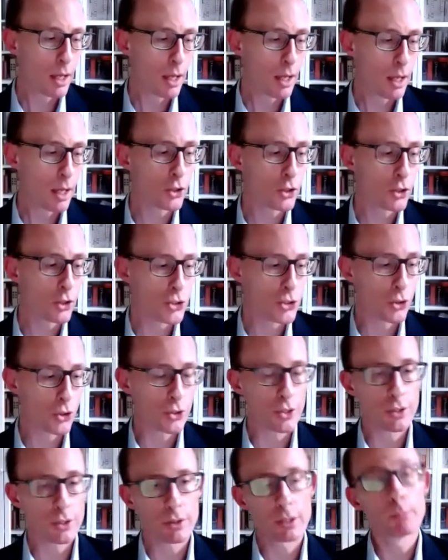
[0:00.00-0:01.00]

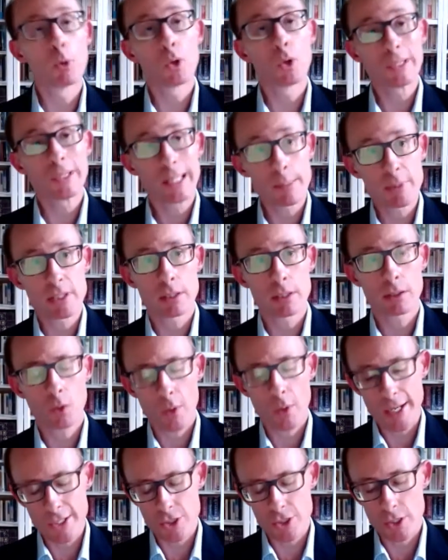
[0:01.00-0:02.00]
concerned the more limited
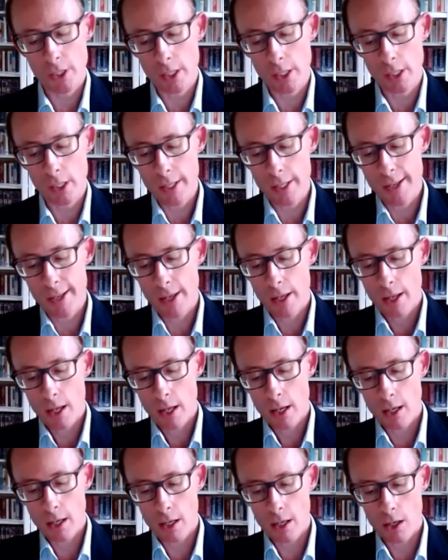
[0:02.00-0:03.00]
question
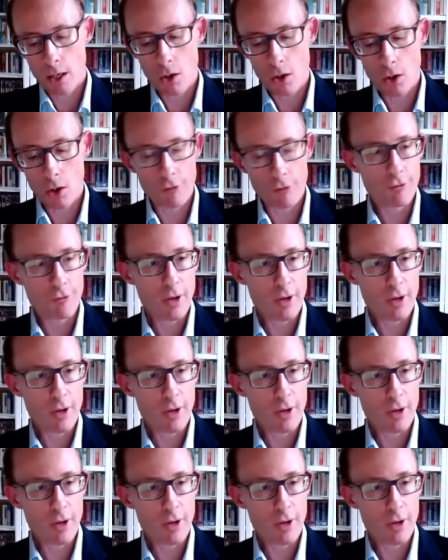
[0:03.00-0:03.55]
of